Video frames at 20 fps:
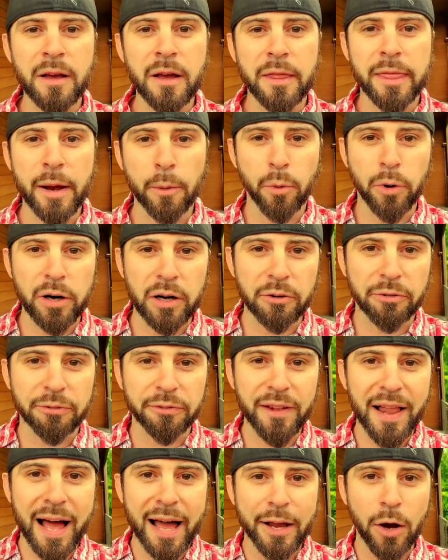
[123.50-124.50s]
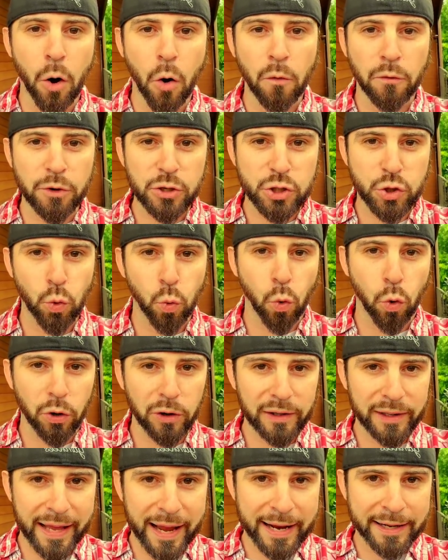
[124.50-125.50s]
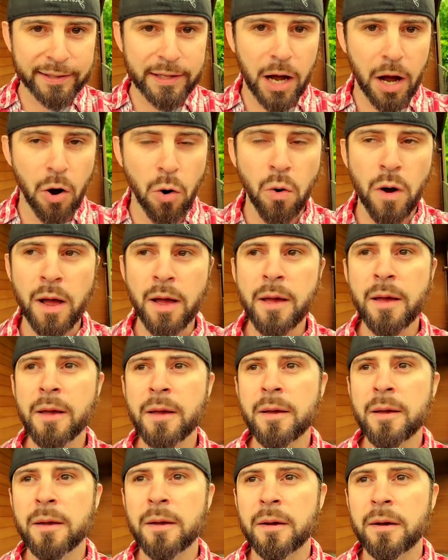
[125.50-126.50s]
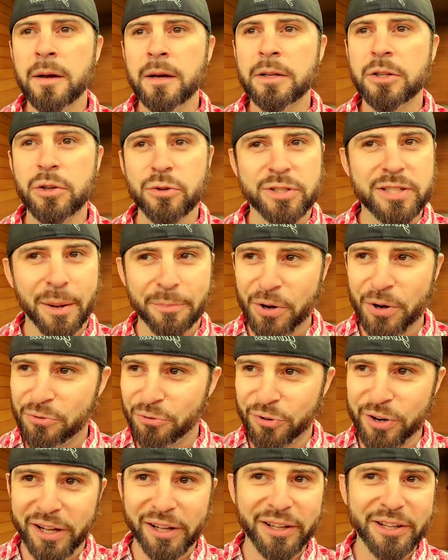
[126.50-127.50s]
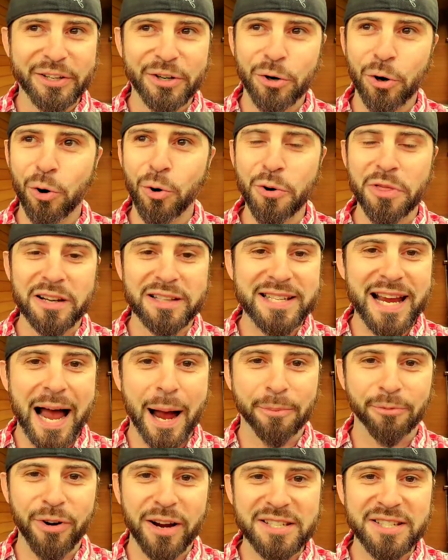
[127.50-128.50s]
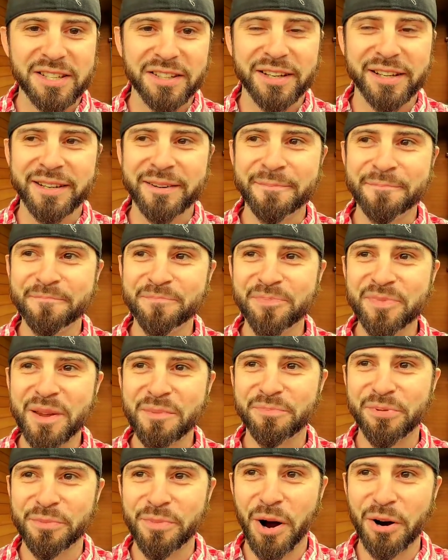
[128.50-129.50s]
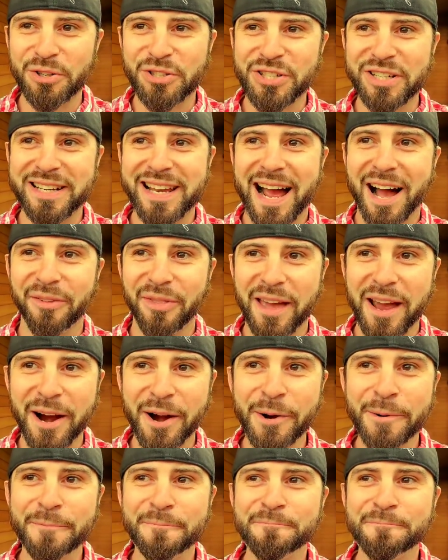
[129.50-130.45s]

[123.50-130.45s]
Then we're going to fly over to Orlando, do something really cool with a top wrestling promotion down there.